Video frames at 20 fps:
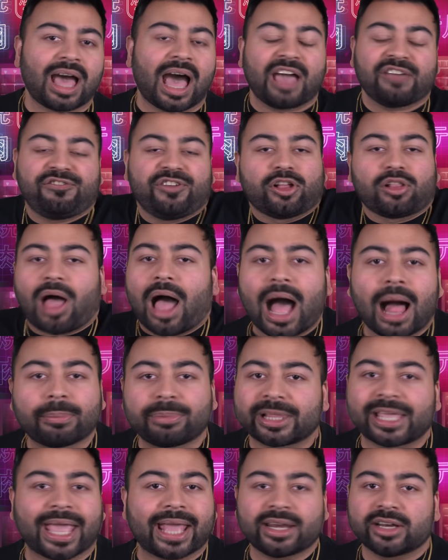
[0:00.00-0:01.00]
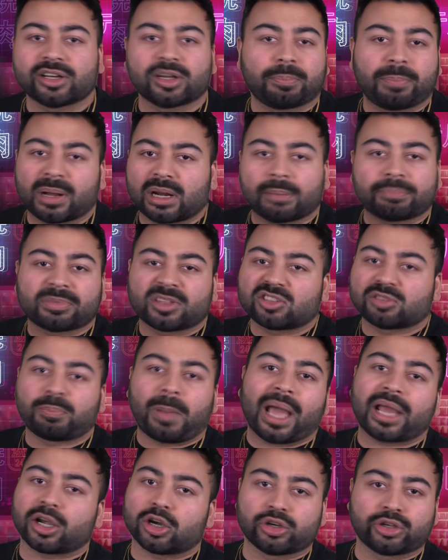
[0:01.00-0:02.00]
I feel obligated to put up the
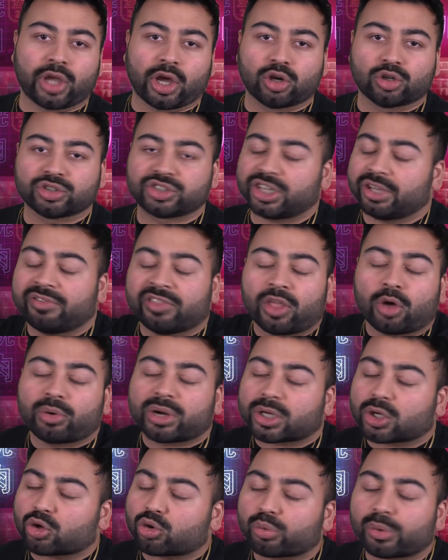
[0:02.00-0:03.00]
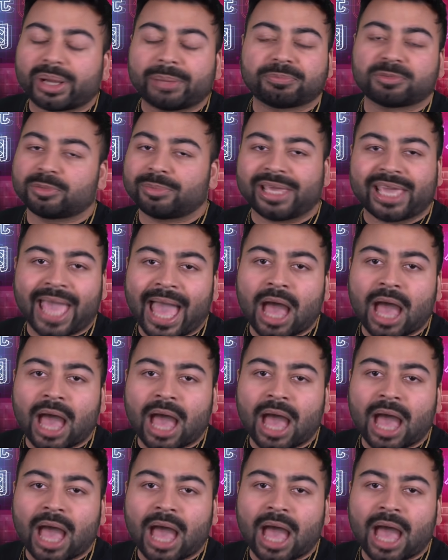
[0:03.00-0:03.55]
spider Doge, even though it creeps me